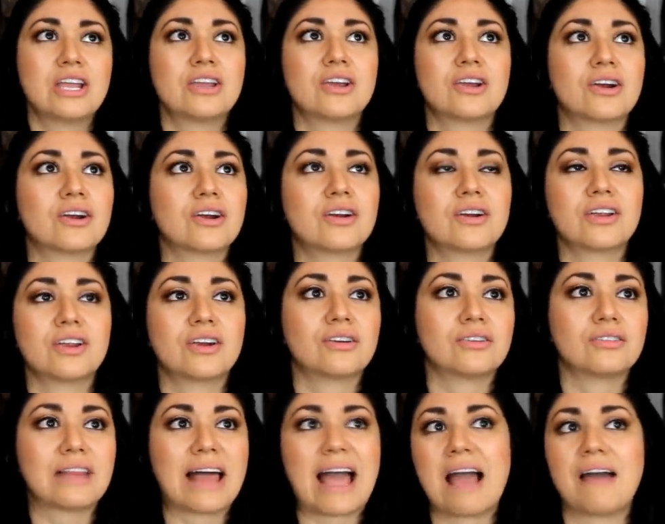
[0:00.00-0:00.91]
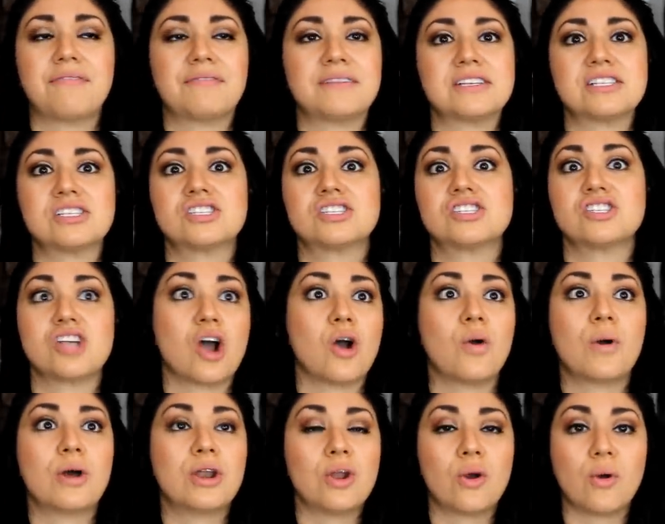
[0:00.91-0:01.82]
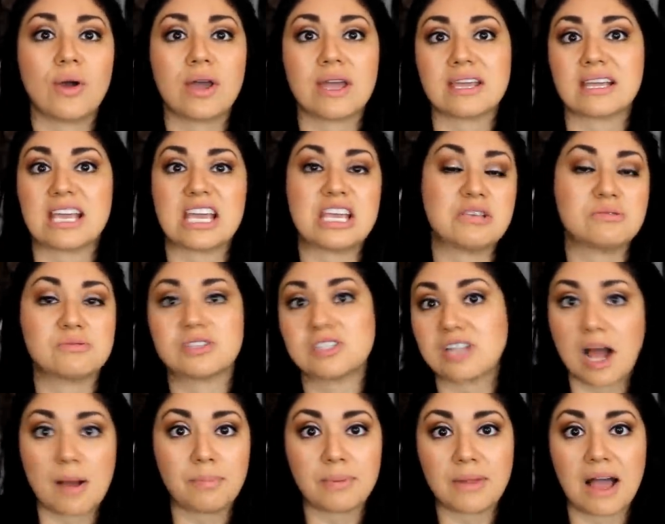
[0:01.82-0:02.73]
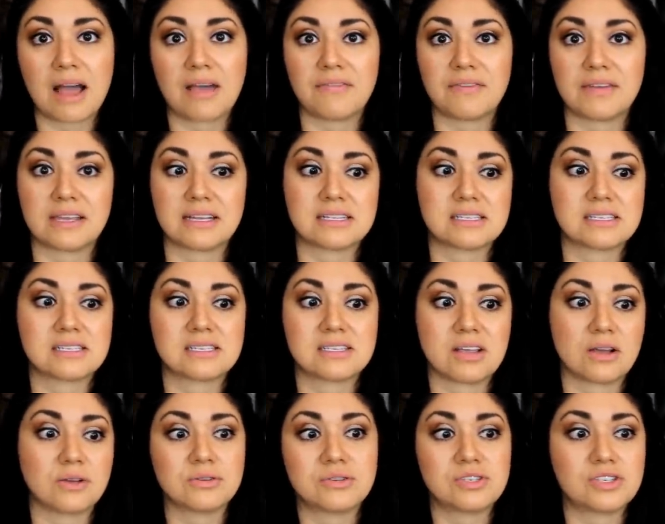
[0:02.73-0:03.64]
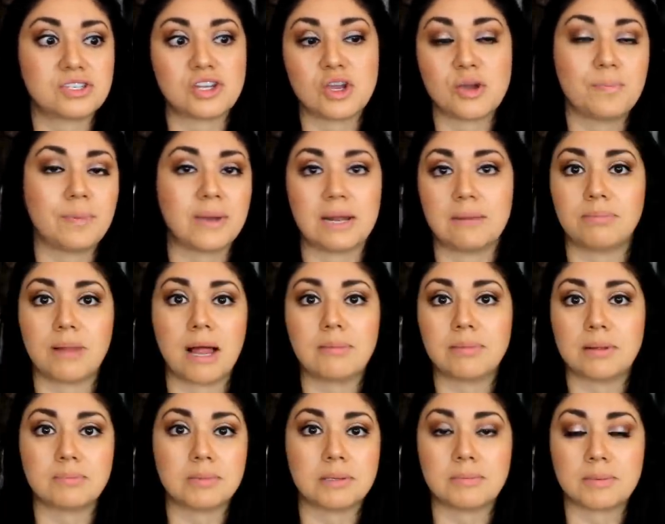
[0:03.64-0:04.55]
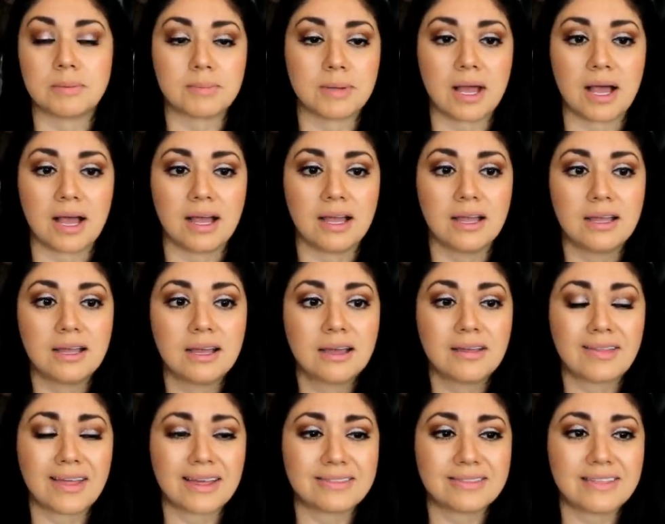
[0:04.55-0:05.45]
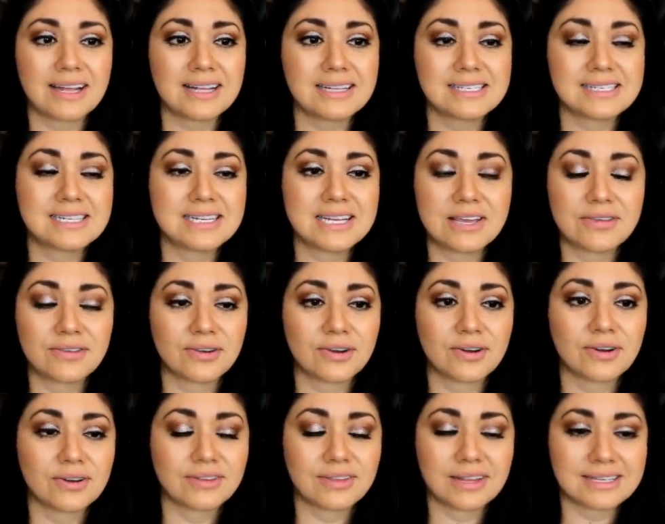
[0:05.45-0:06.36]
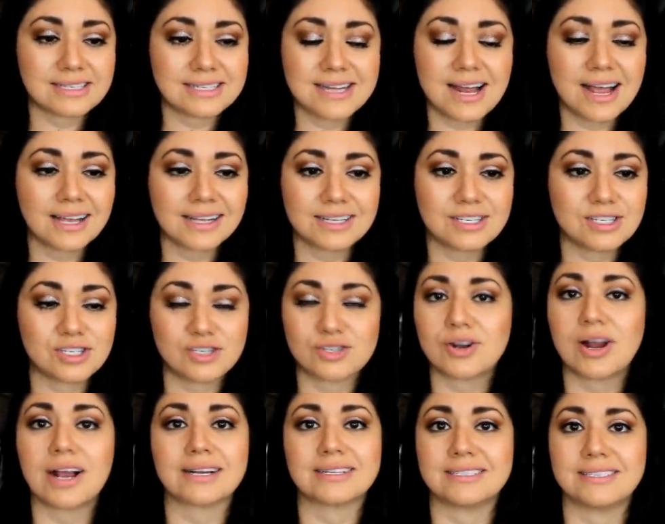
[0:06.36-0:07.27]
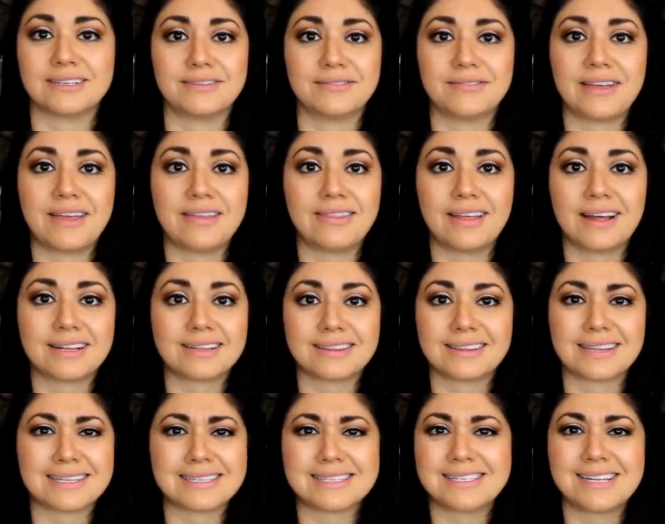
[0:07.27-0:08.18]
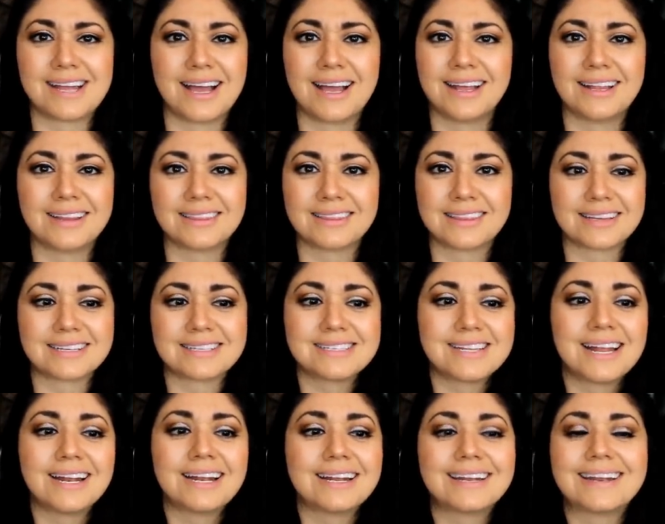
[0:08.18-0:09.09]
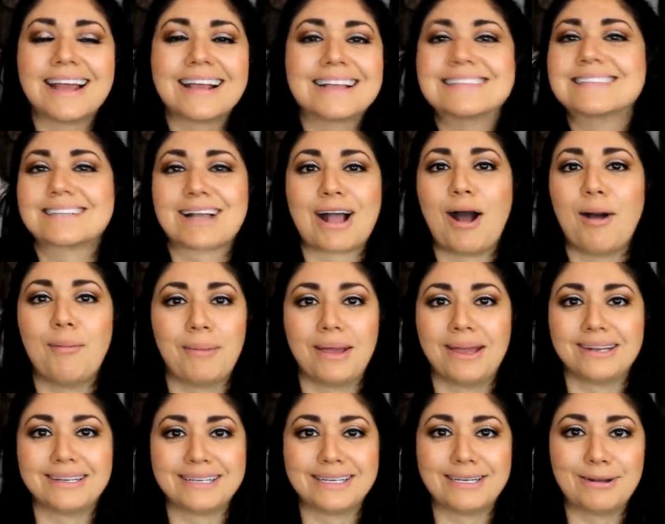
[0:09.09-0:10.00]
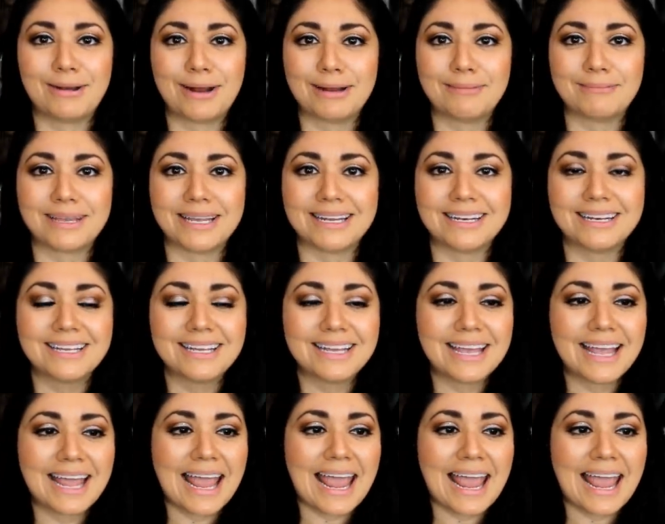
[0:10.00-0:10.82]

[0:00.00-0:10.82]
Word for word: your your laugh is so annoying. Can you stop laughing? It's so stupid." blah blah blah blah blah. Like that's neither that's not constructive and that that's not that's not a nice comment, you know what I mean?